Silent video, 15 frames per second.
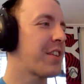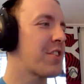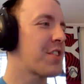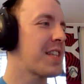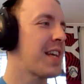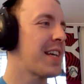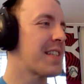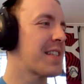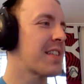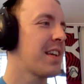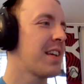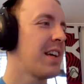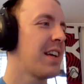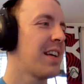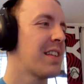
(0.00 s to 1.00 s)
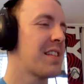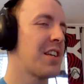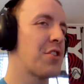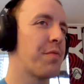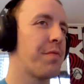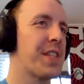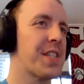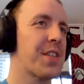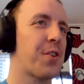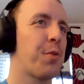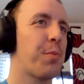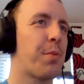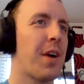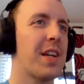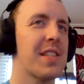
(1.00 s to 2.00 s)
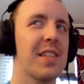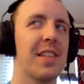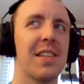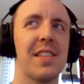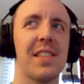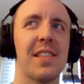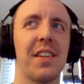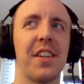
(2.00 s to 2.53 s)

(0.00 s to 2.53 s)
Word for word: he just has such a physical presence.